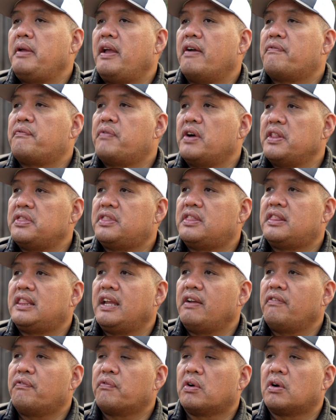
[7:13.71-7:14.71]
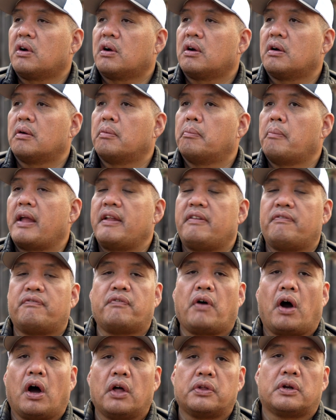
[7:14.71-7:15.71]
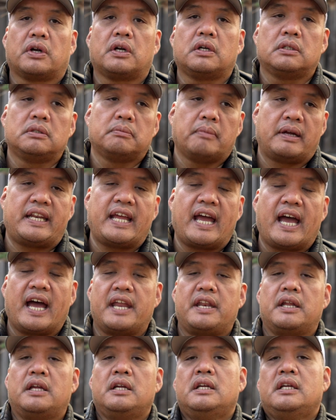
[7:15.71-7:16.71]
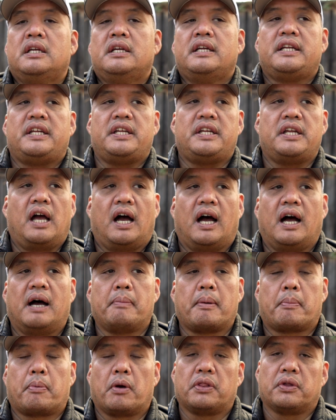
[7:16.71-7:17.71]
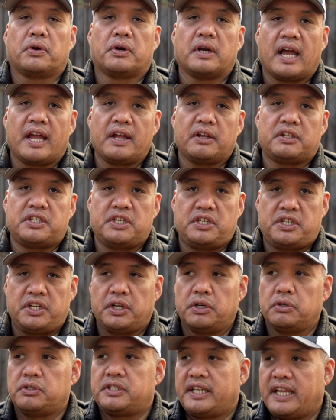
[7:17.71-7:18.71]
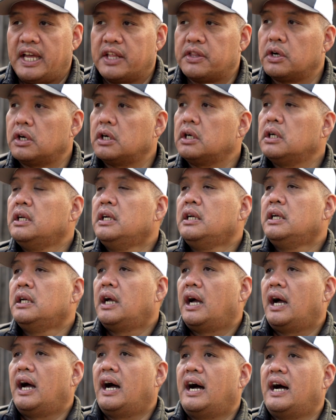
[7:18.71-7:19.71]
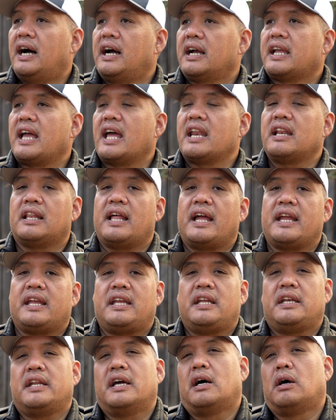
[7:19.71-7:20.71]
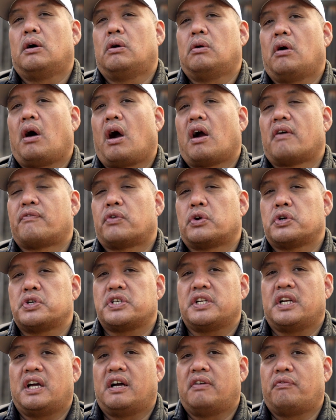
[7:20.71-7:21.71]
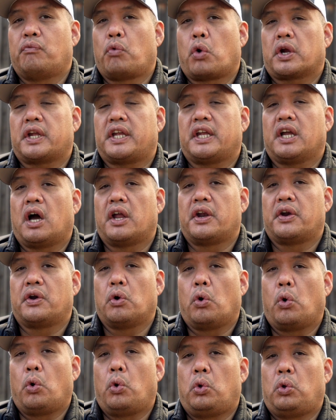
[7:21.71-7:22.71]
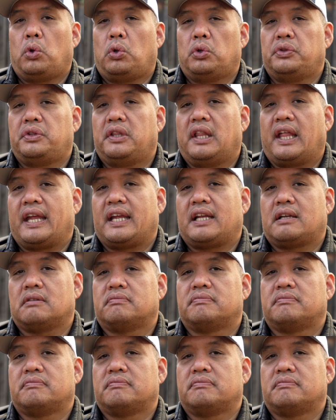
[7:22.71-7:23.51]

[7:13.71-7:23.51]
be a fun thing for my father, my dad, my brother and I to do together. Kind of like, you know, our version of working on an old, like,